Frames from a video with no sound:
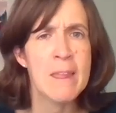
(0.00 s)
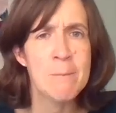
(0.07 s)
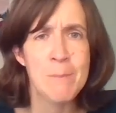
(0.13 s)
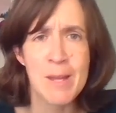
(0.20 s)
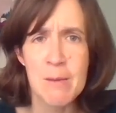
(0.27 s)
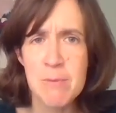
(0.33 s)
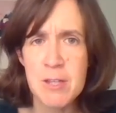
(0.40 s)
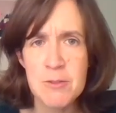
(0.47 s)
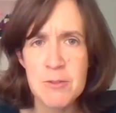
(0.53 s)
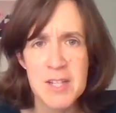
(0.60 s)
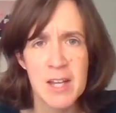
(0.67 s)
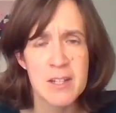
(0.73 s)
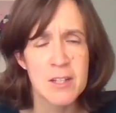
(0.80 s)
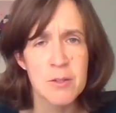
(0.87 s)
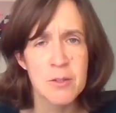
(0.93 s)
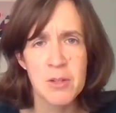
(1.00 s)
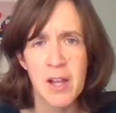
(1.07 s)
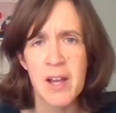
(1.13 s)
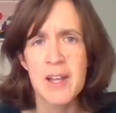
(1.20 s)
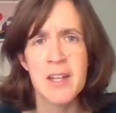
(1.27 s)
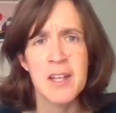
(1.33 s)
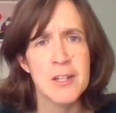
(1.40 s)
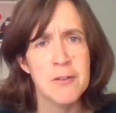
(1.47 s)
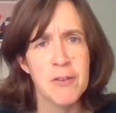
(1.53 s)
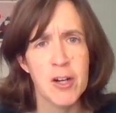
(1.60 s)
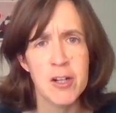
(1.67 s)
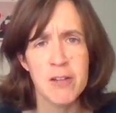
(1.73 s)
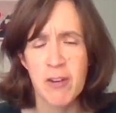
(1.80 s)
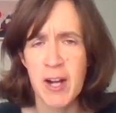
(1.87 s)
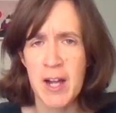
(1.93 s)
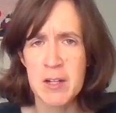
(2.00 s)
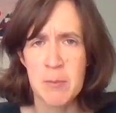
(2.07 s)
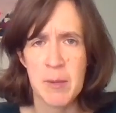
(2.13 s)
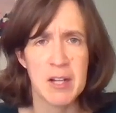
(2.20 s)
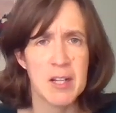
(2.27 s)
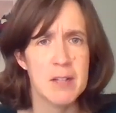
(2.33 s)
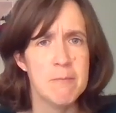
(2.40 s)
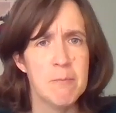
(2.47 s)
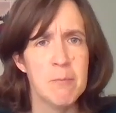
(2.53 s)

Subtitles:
Maybe you signed a new client and you've already forgotten about it.